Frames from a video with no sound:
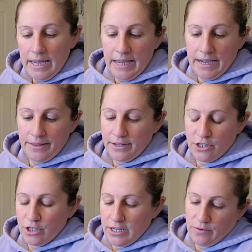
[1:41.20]
And they
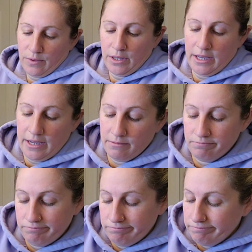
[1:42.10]
just didn't really,
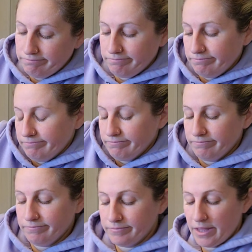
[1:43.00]

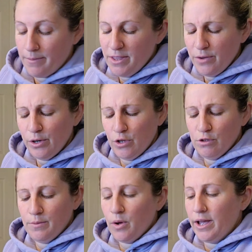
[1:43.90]
I mean, they were
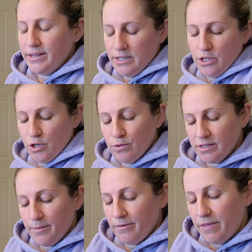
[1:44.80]
usable. I did use
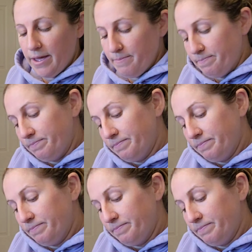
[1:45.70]
some of them.